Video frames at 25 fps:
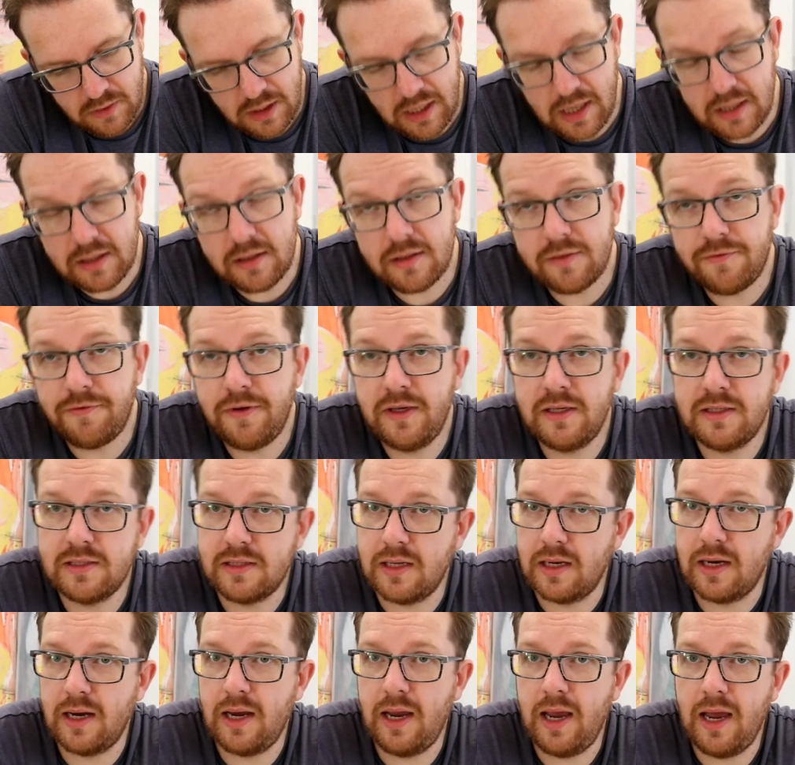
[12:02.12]
other things
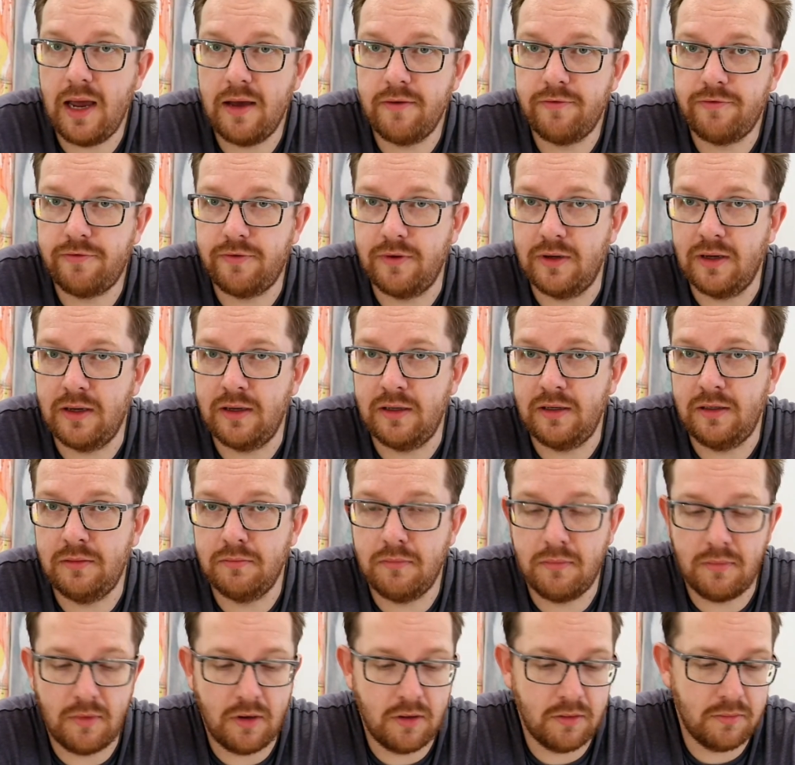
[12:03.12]
that I have
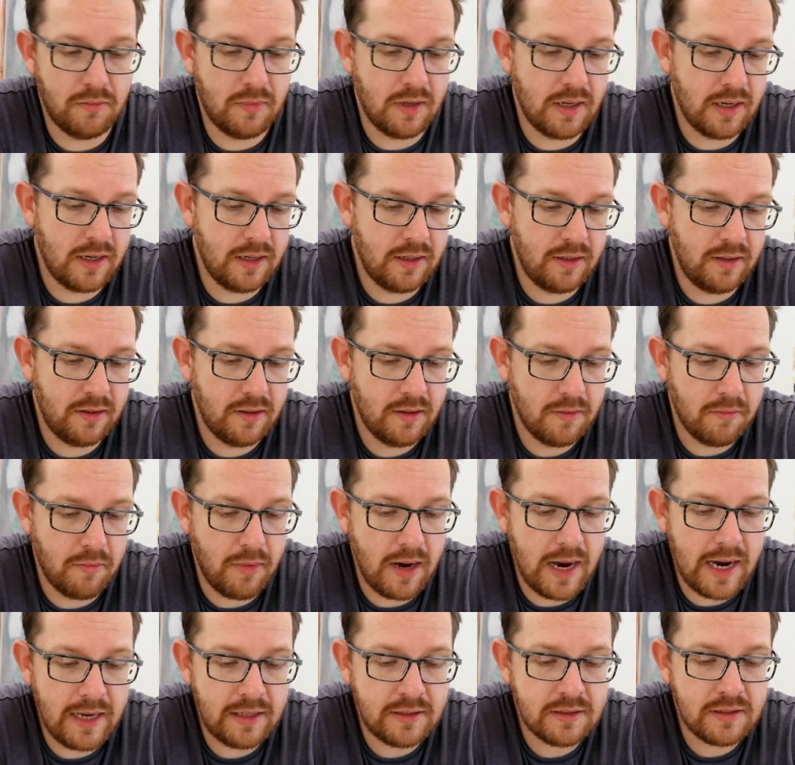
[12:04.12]
on my
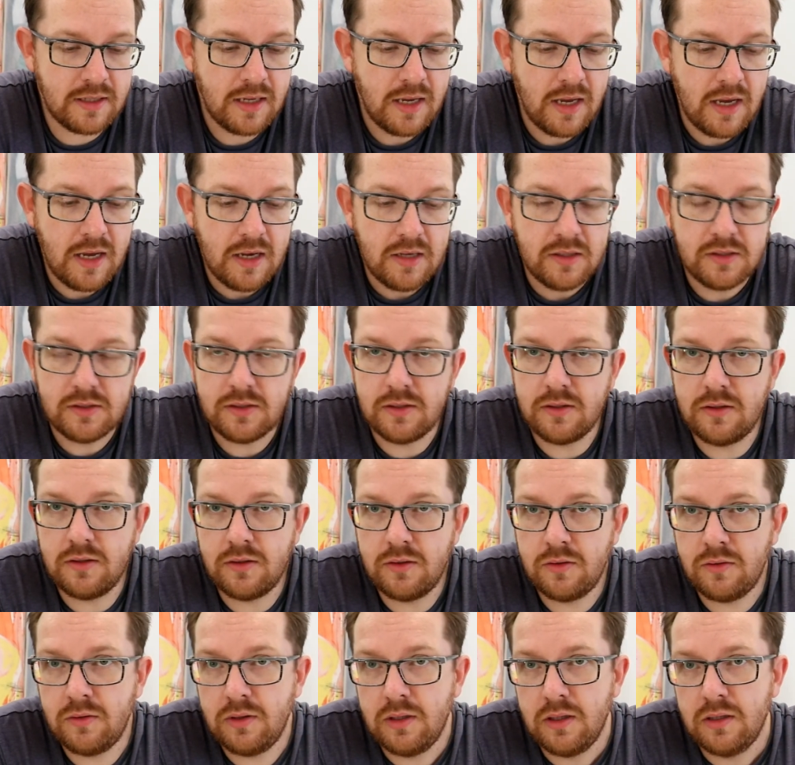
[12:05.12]
mind.
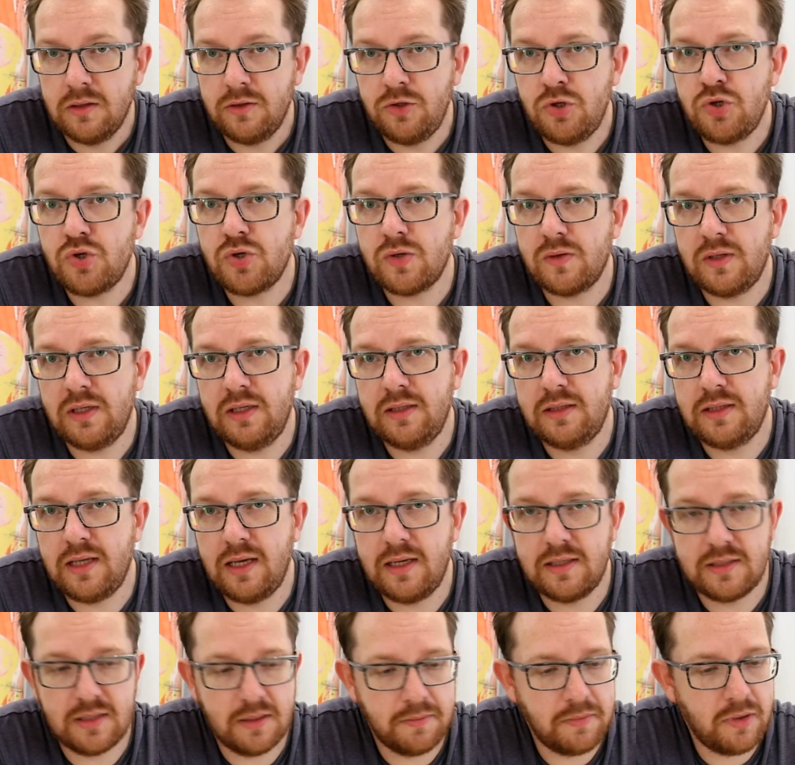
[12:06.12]
So usually it
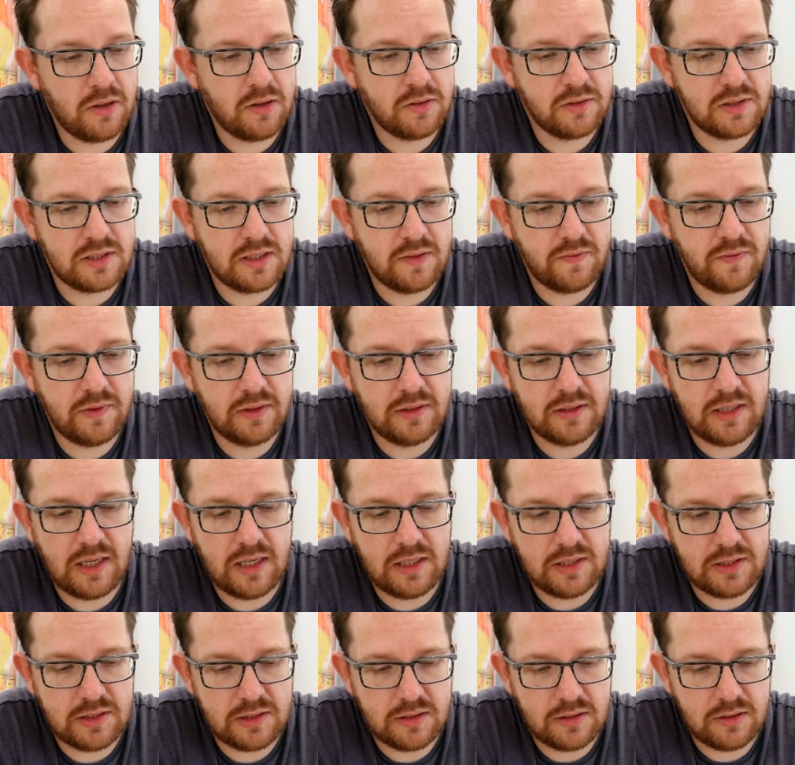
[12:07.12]
takes about 7
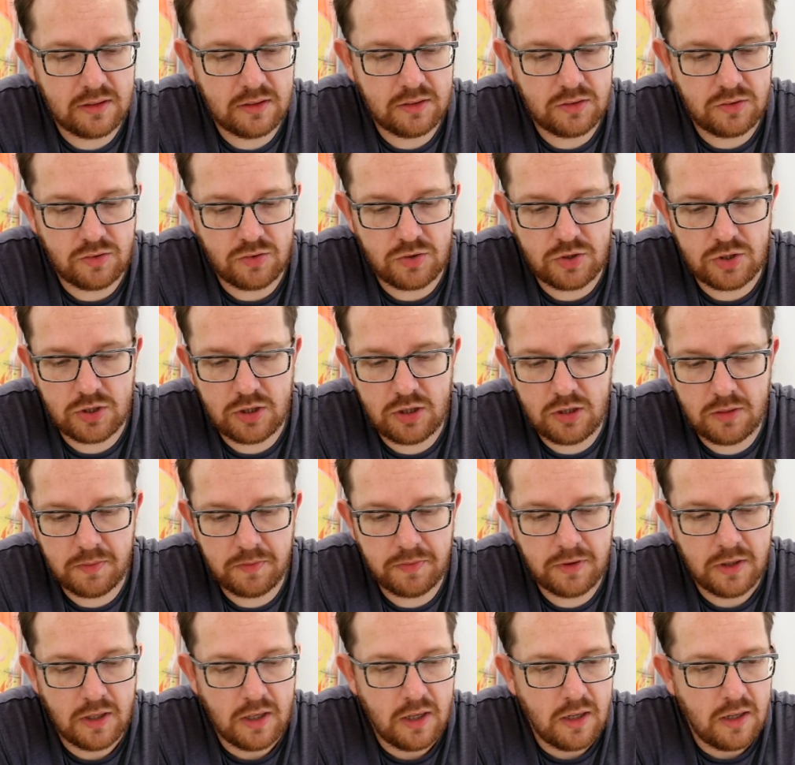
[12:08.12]
days to
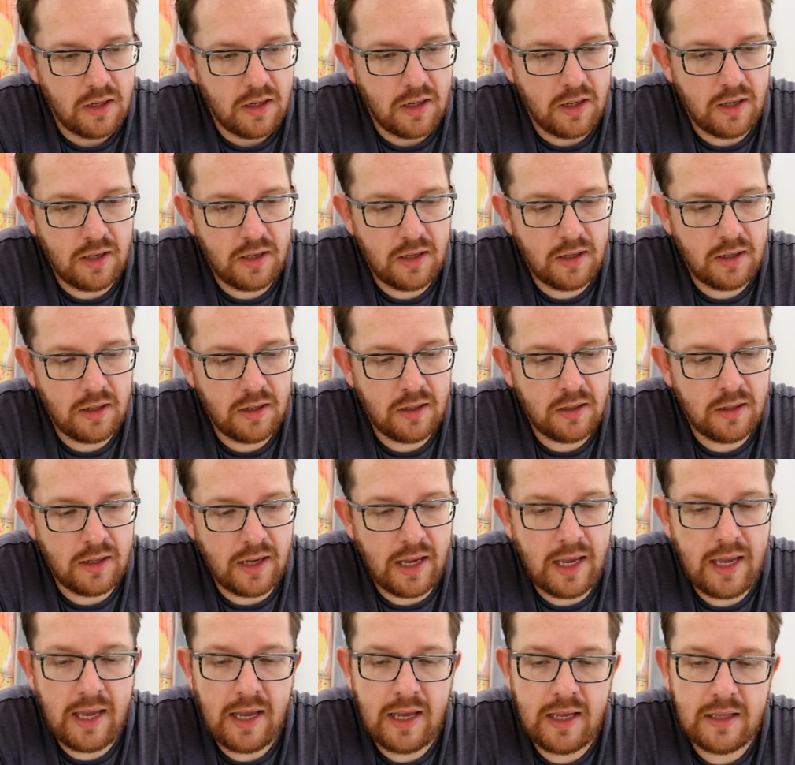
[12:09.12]
ship,
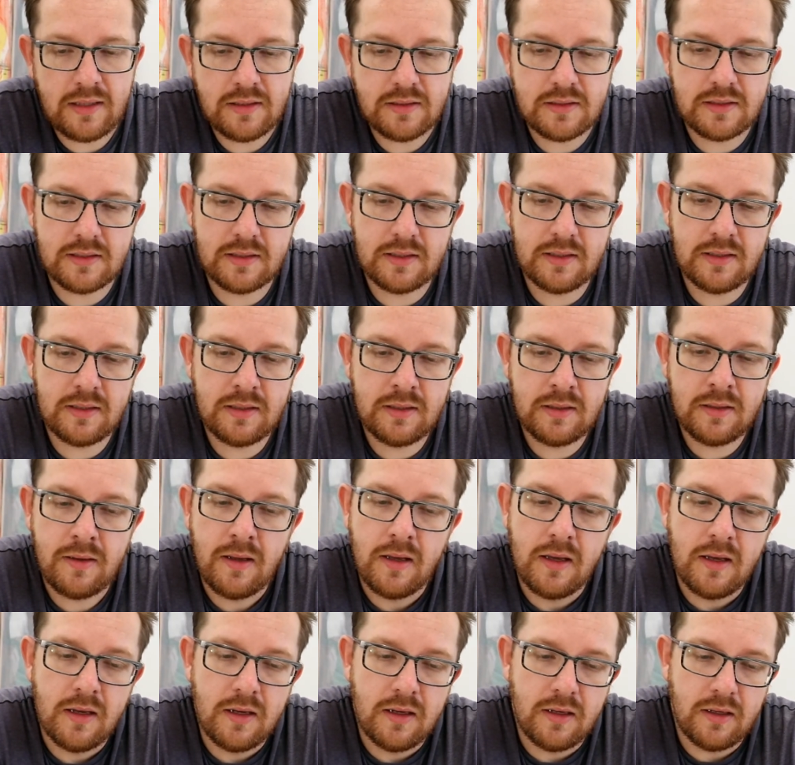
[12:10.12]
and
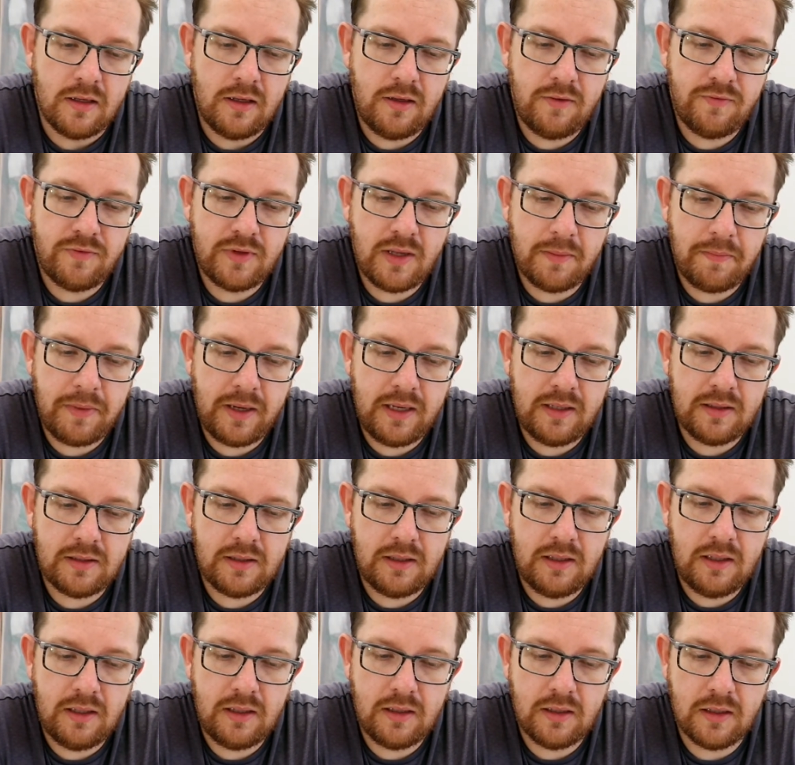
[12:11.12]
if the
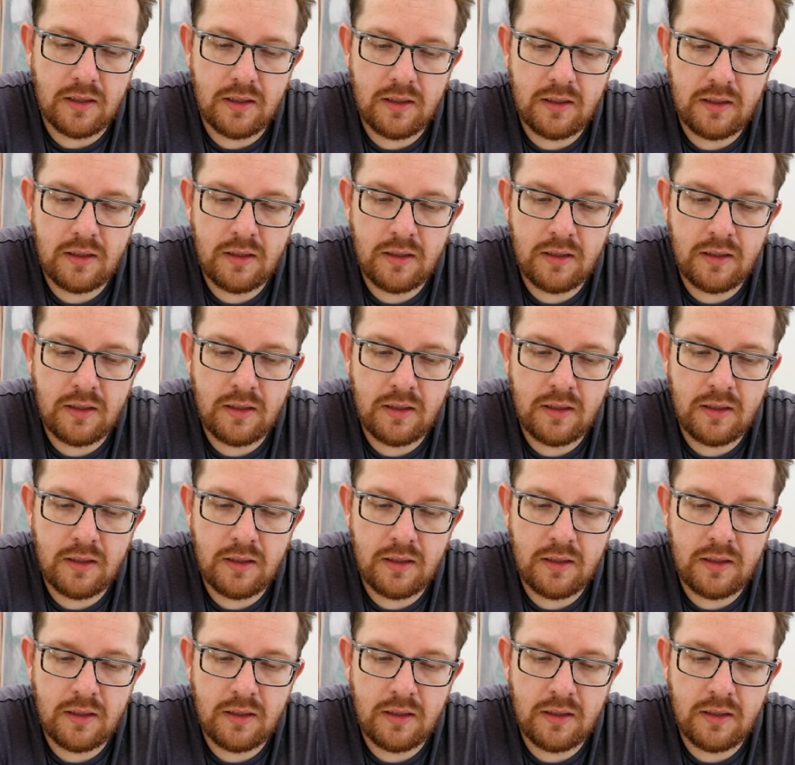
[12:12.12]
painting